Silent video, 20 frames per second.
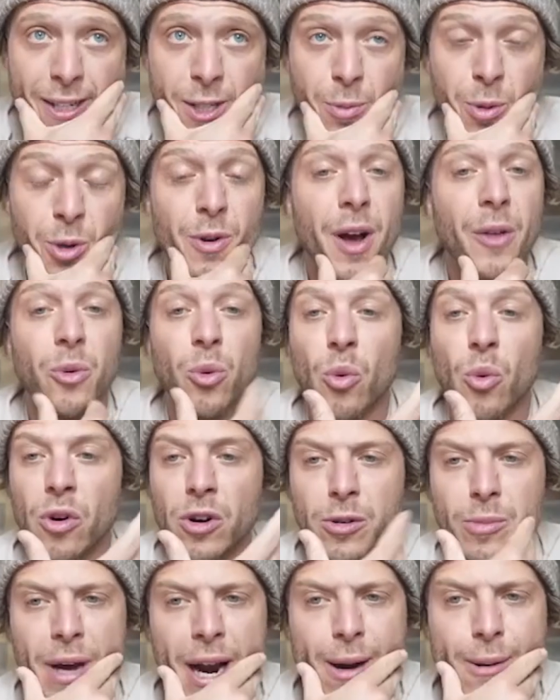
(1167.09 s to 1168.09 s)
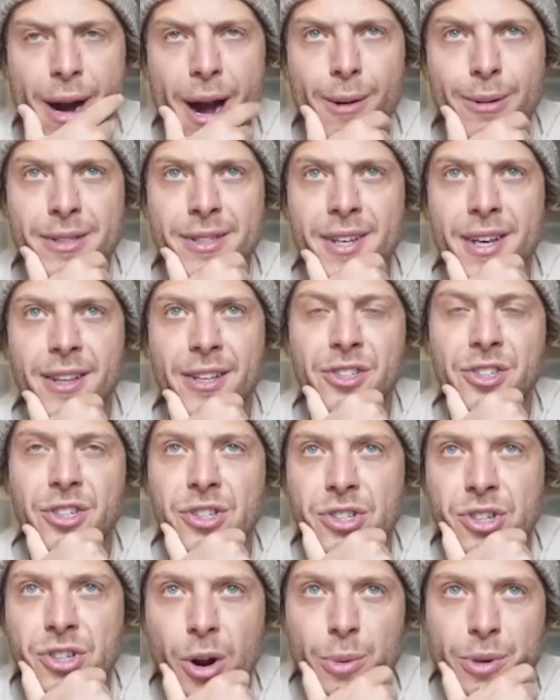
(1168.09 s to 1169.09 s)
but around the world. But I, I, would say let's just
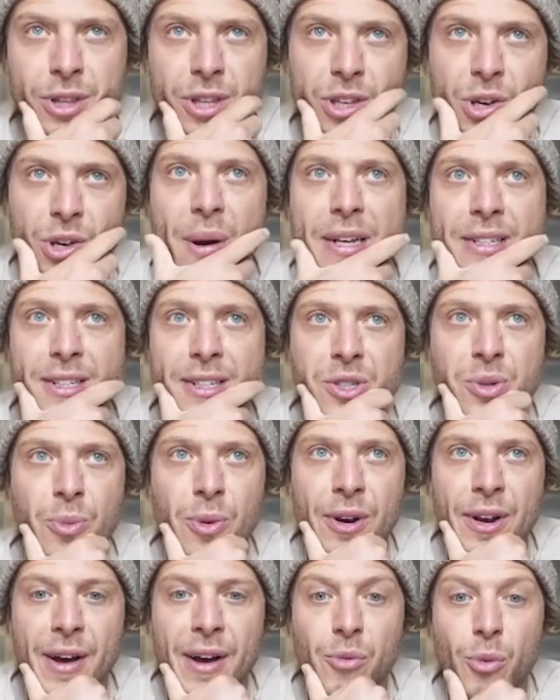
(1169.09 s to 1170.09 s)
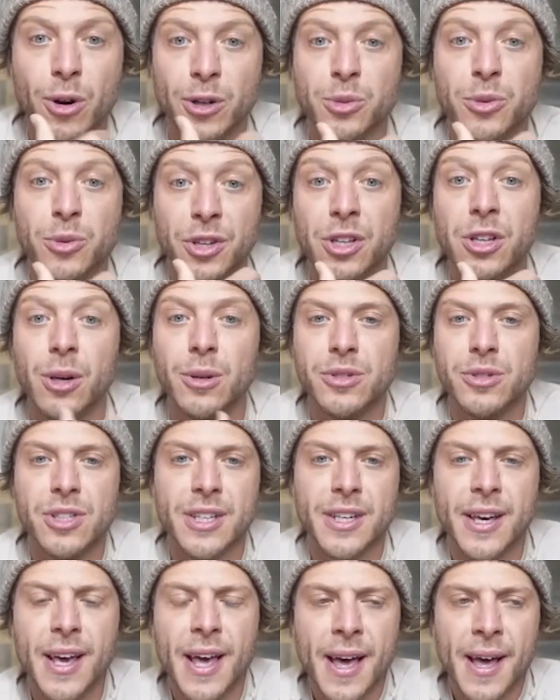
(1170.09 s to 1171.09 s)
start with the U.S. That's the one I've worked with closely.